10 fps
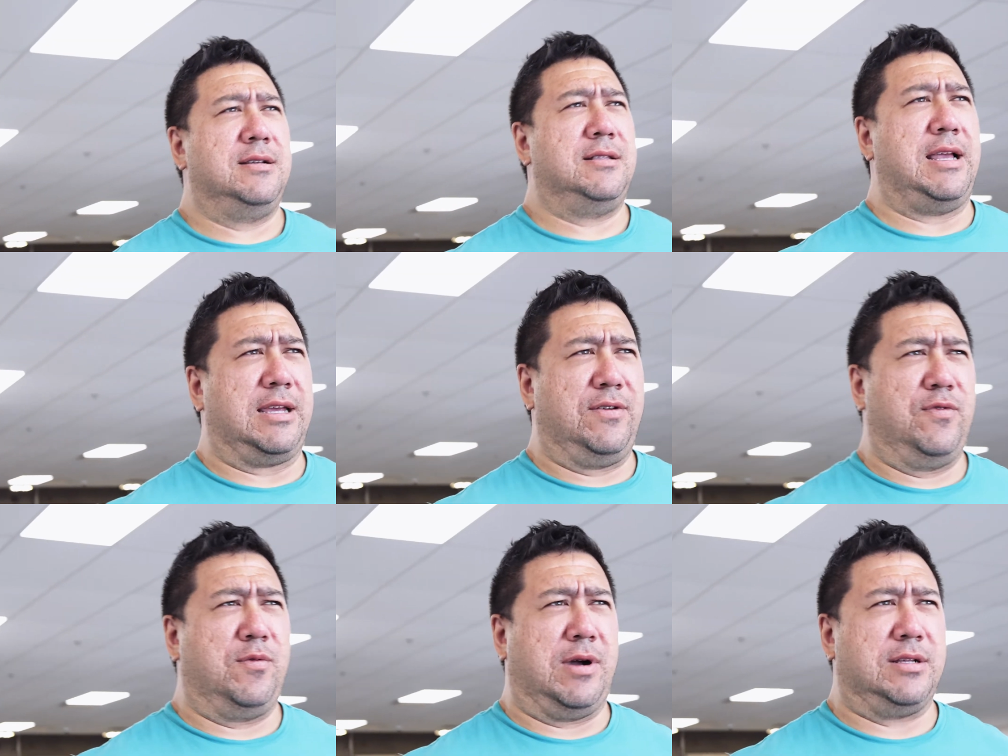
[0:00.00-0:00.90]
Thank you
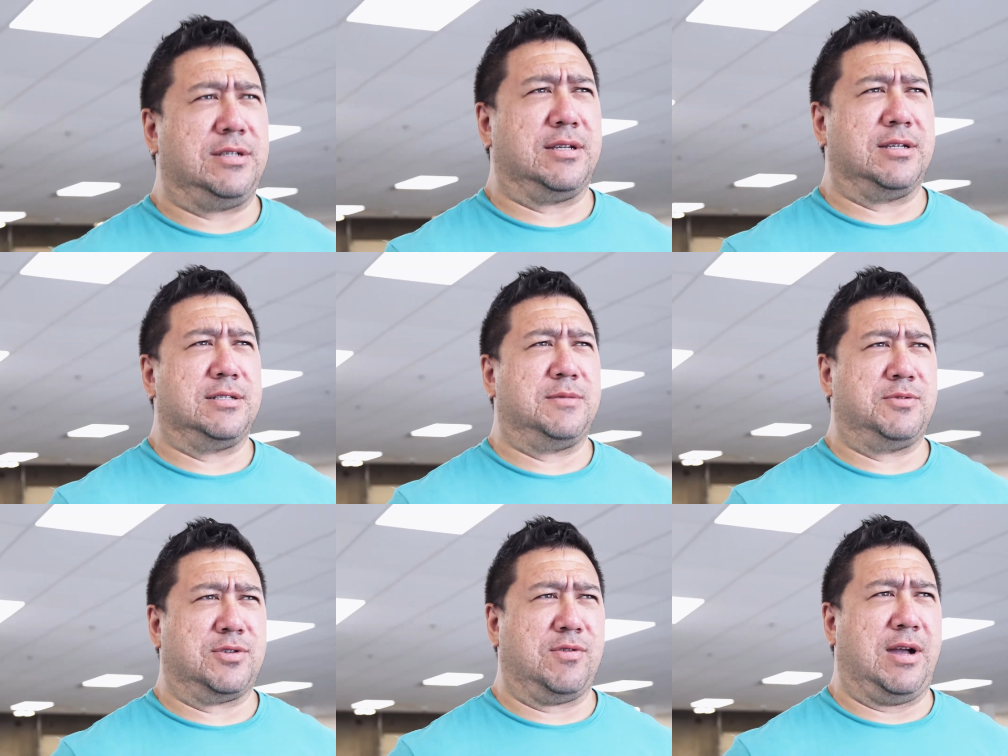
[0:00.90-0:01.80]
for watching.
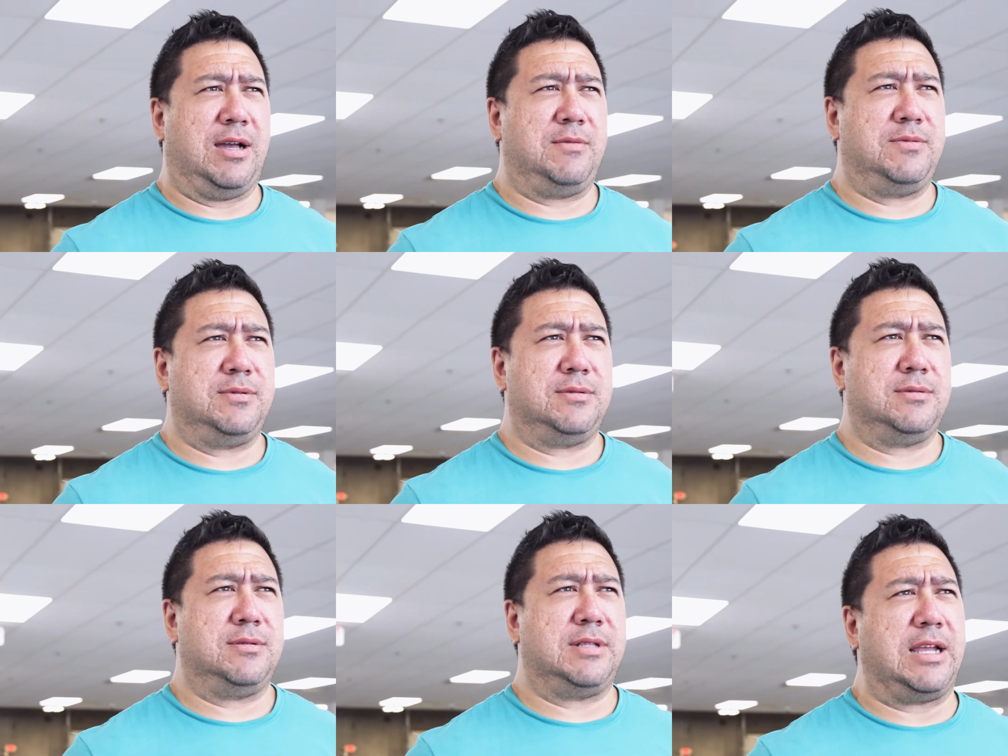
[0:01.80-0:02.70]
Subscribe.
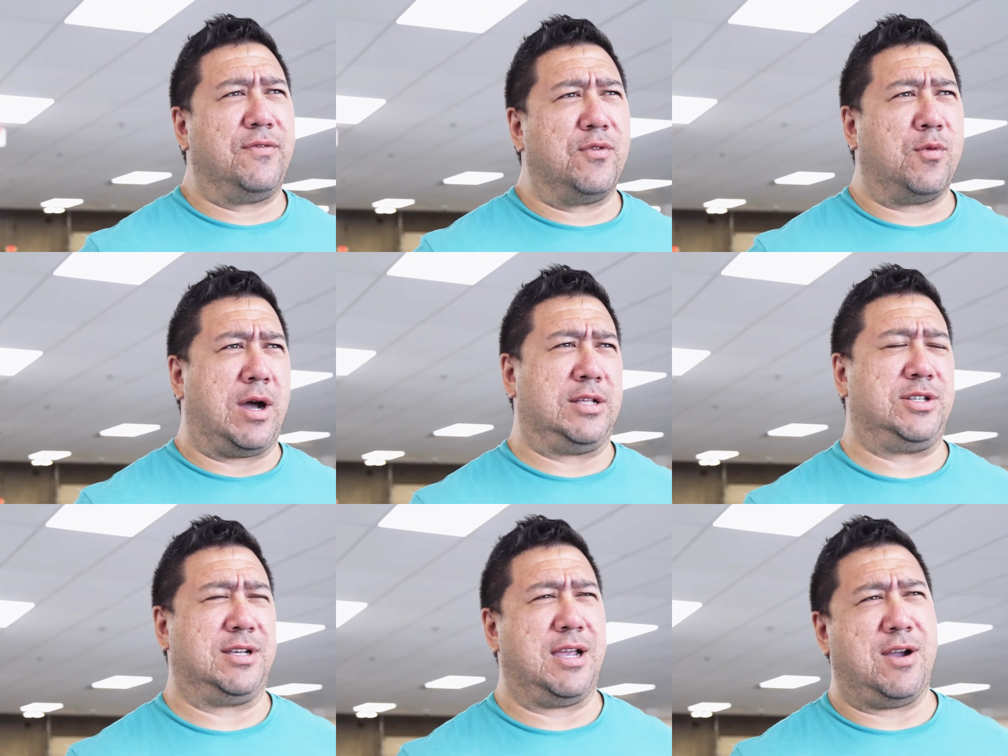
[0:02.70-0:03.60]
Thank you for
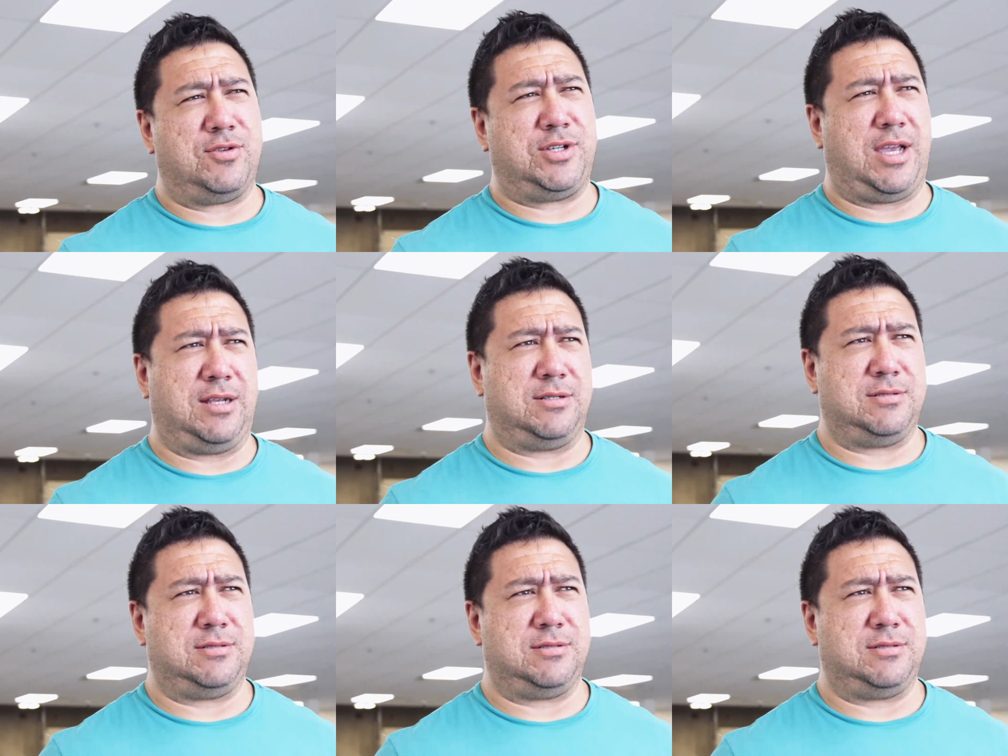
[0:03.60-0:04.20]
watching our channel.